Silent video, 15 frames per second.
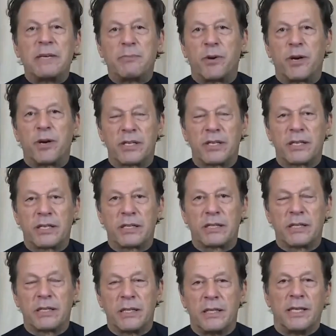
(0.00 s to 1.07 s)
politics.
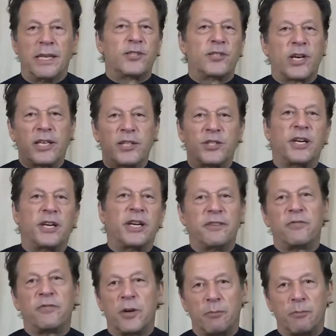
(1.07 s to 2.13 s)
It's either Sharif
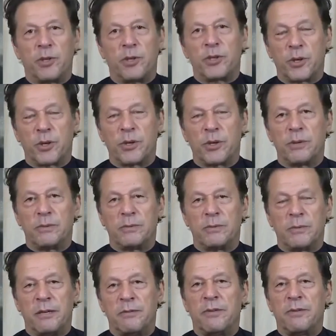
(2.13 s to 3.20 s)
or Bhutto
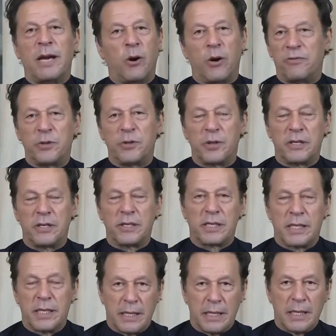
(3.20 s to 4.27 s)
or feudals.
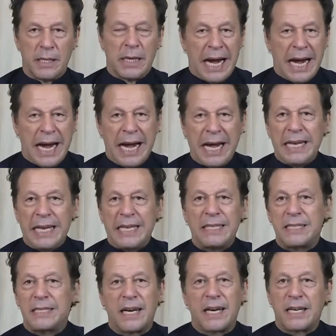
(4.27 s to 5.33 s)
I
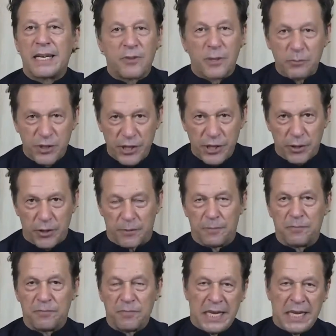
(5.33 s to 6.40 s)
started from zero.
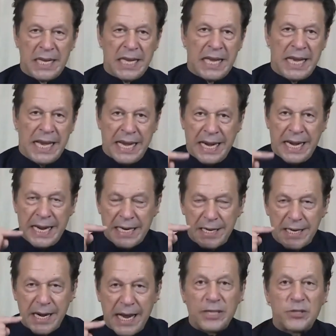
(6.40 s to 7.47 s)
And I
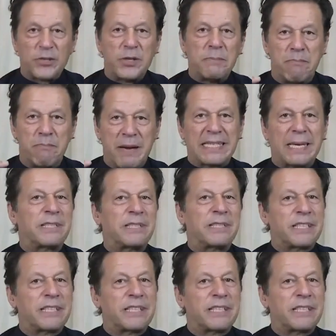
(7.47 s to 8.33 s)
gradually built up this